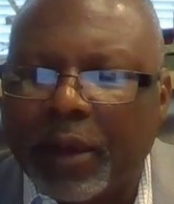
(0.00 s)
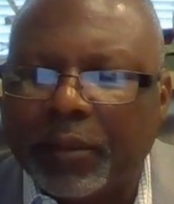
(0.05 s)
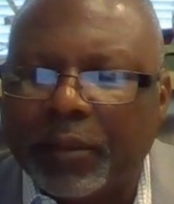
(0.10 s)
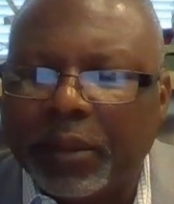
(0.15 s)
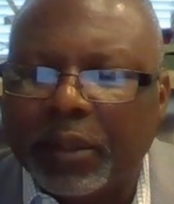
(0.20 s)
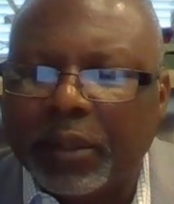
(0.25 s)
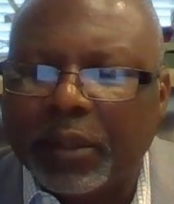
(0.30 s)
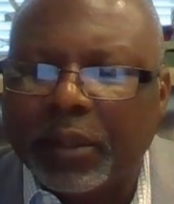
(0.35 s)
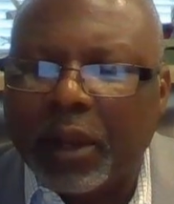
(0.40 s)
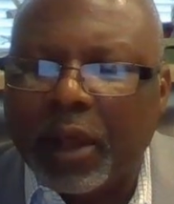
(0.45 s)

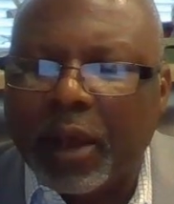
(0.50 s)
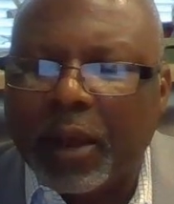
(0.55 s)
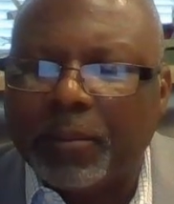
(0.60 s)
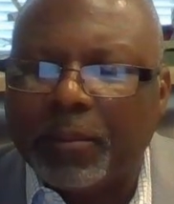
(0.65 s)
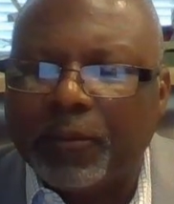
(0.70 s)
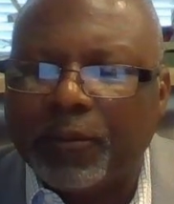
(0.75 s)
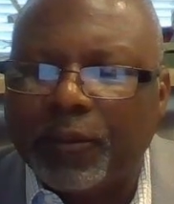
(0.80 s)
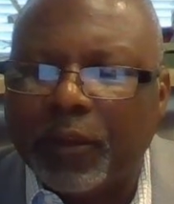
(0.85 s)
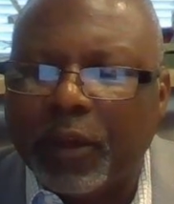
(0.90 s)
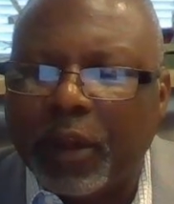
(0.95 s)
That would seem
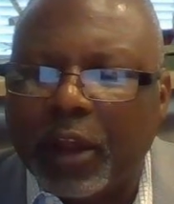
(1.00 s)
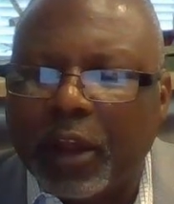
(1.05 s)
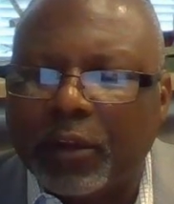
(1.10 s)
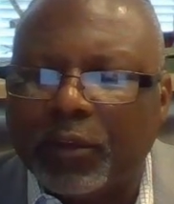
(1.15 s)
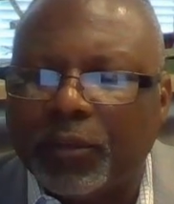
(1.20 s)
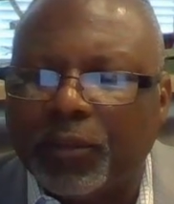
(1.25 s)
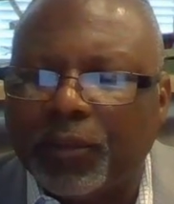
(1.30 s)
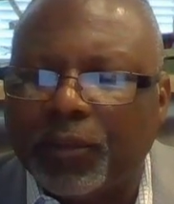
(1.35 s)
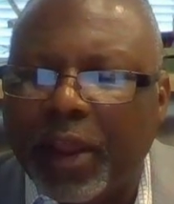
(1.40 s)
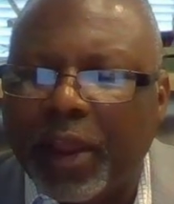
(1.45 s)

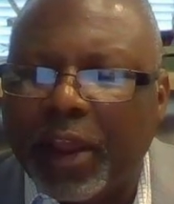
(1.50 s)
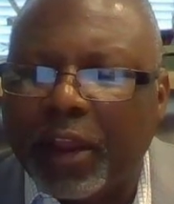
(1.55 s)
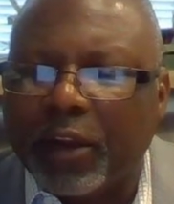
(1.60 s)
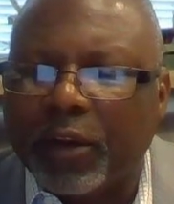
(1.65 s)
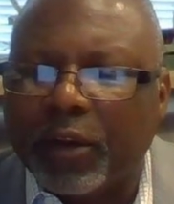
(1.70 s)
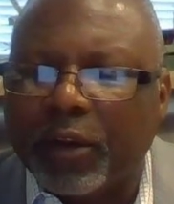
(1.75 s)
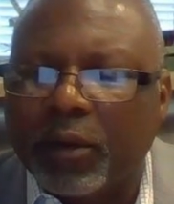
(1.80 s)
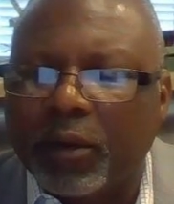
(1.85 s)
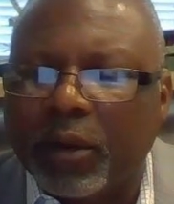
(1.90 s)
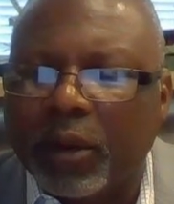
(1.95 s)

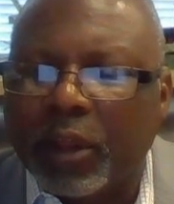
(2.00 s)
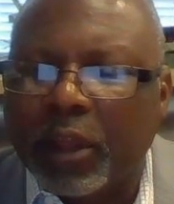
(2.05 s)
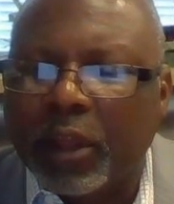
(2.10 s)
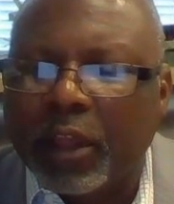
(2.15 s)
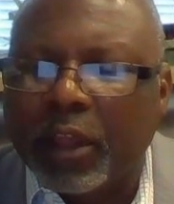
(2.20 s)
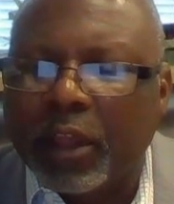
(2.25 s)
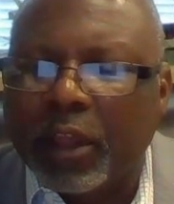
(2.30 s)
unfair